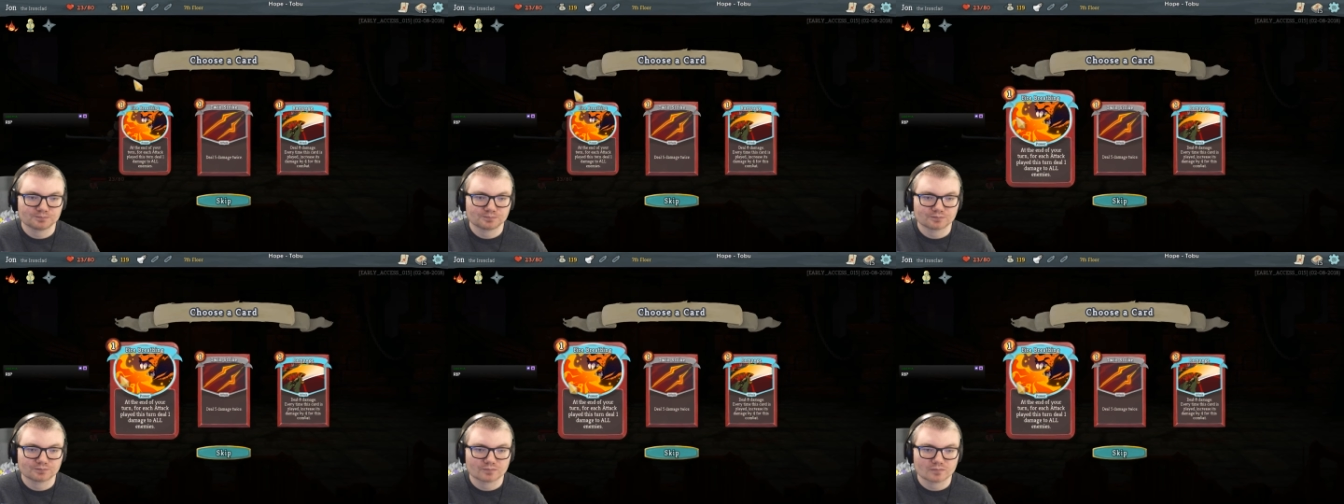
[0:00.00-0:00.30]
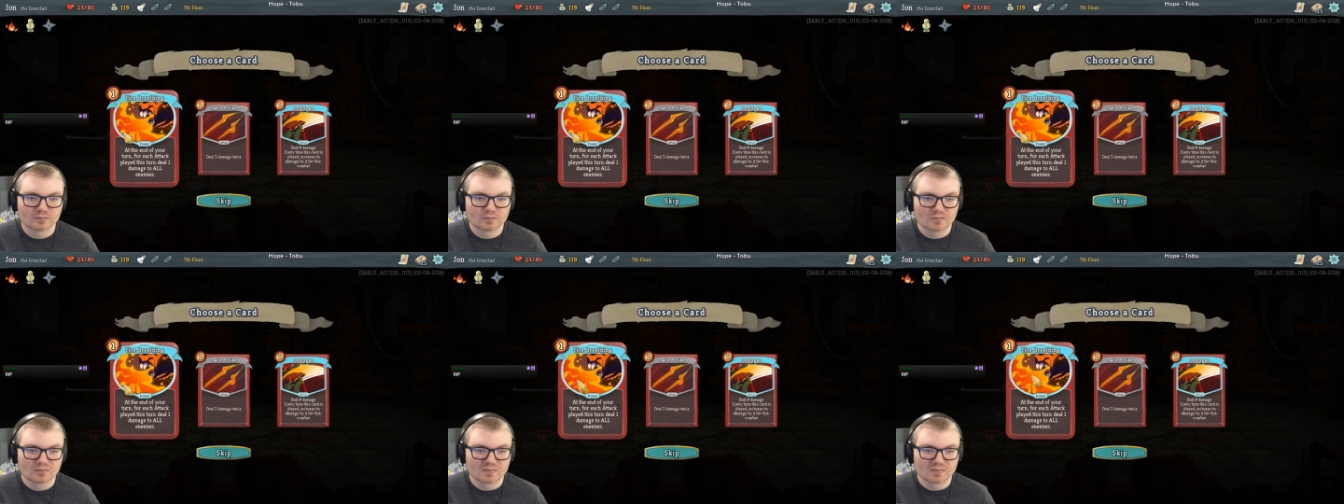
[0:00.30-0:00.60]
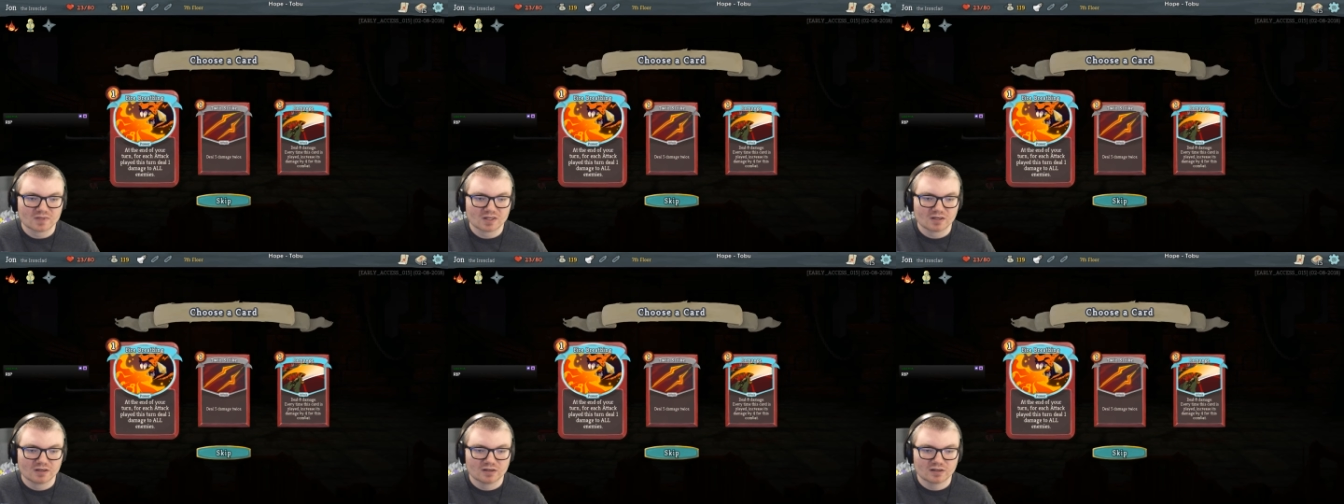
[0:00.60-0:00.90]

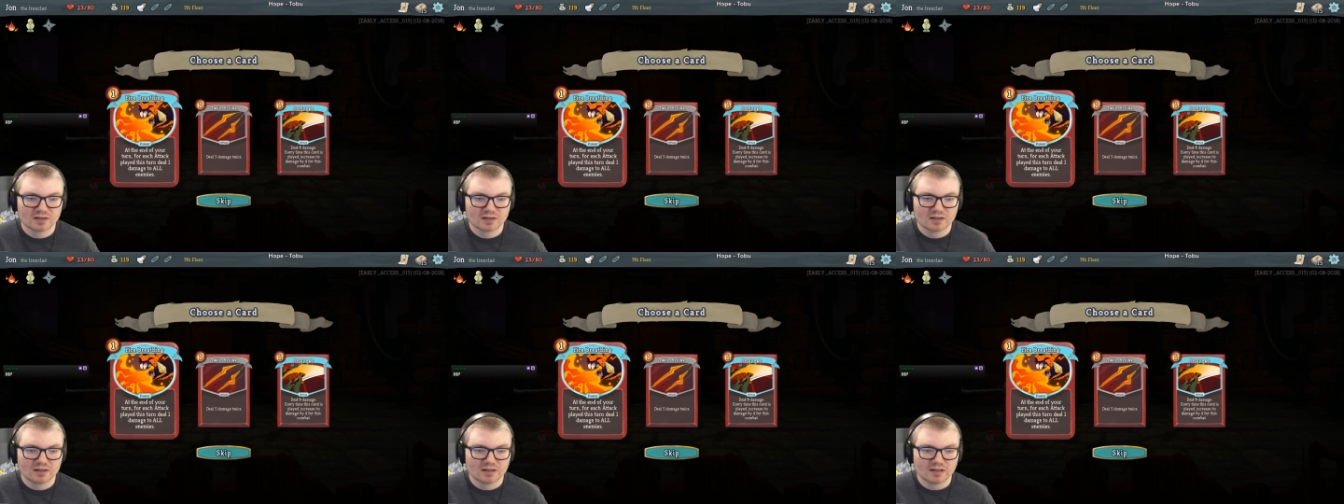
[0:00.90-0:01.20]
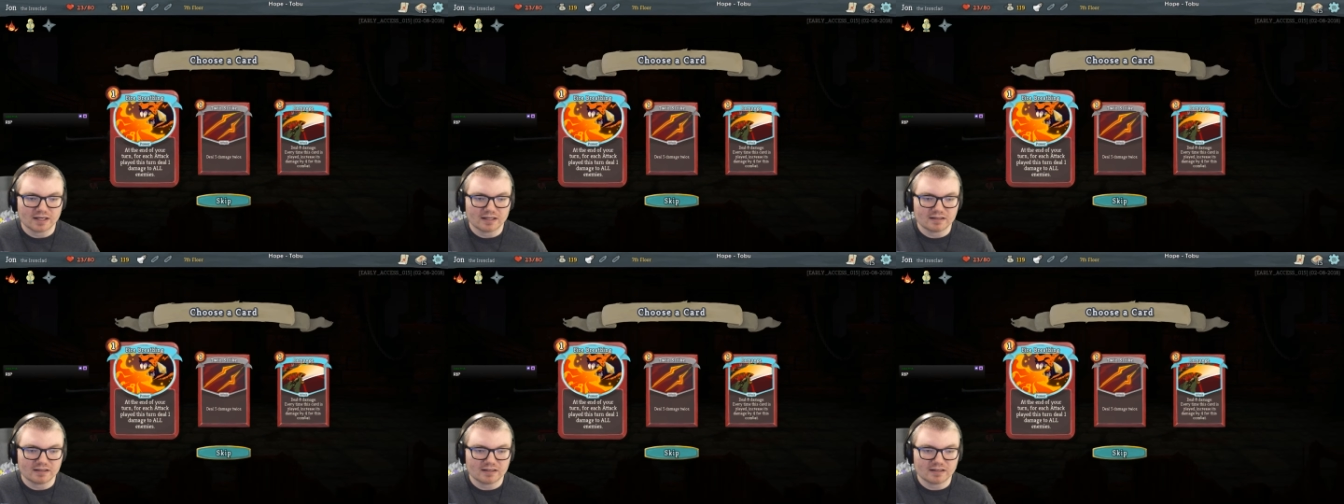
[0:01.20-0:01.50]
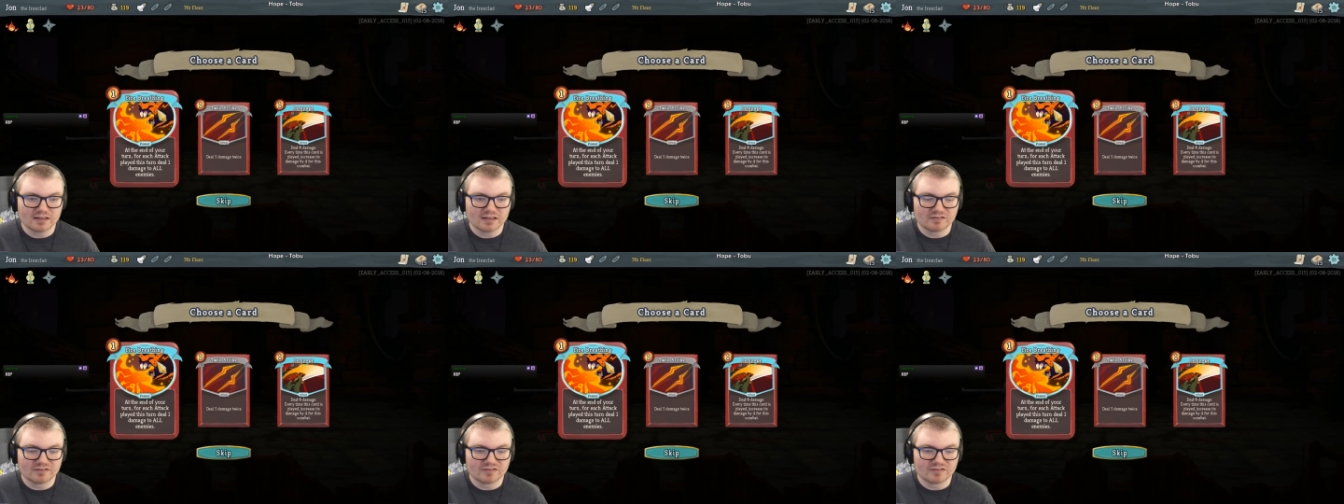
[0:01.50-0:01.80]
At the
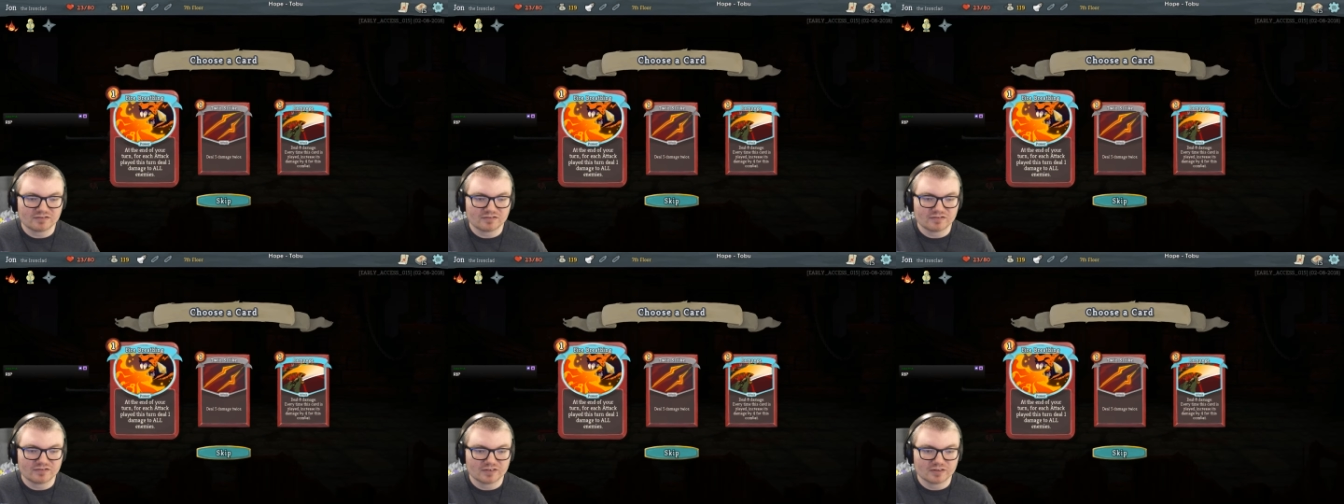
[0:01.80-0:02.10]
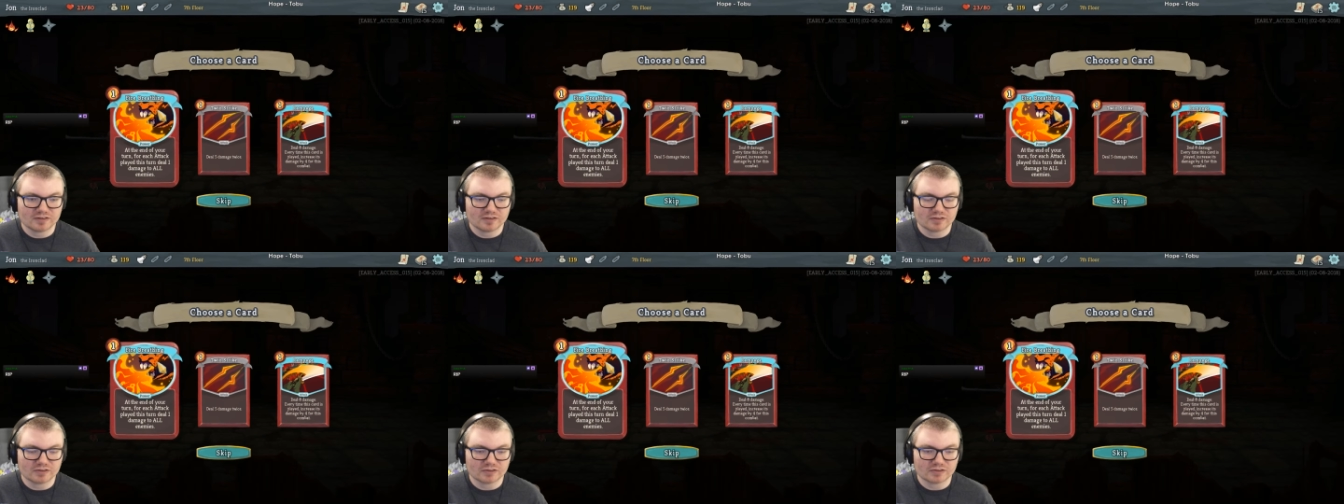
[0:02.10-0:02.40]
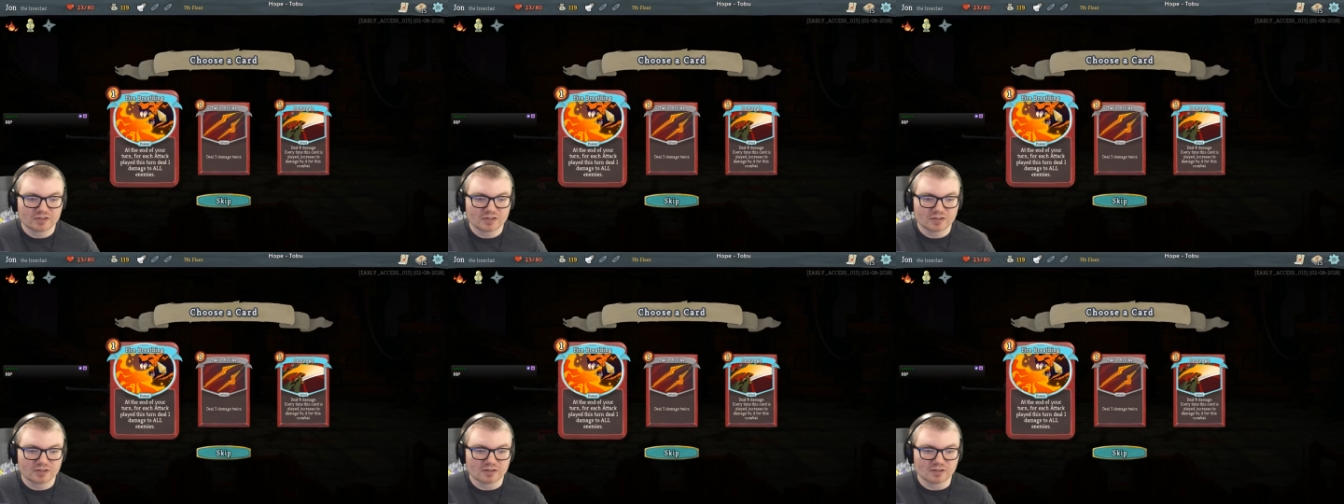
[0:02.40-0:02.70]
end of your
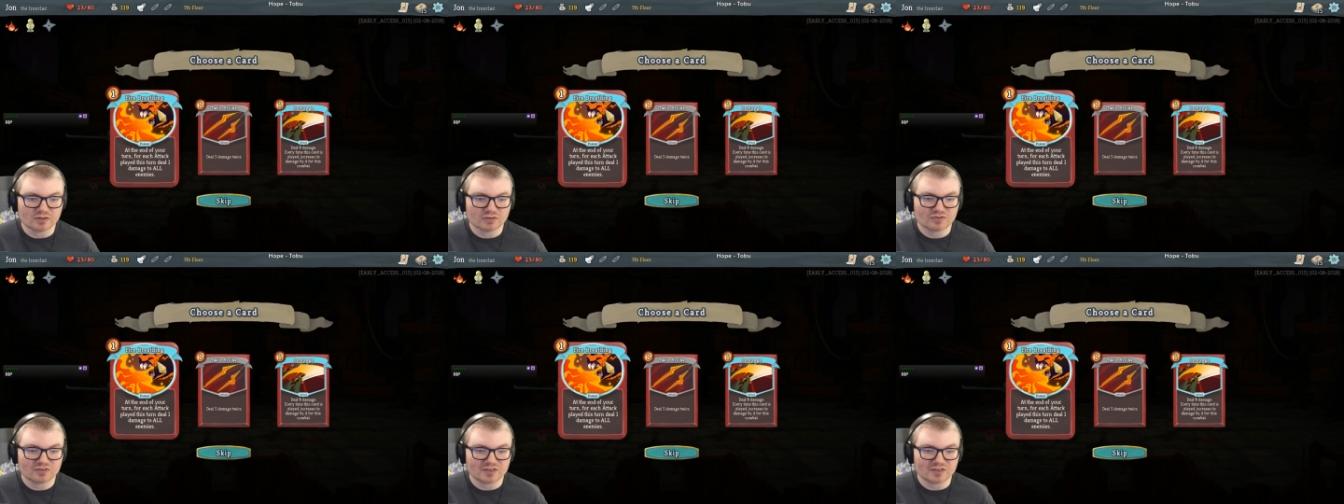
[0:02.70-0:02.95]
turn,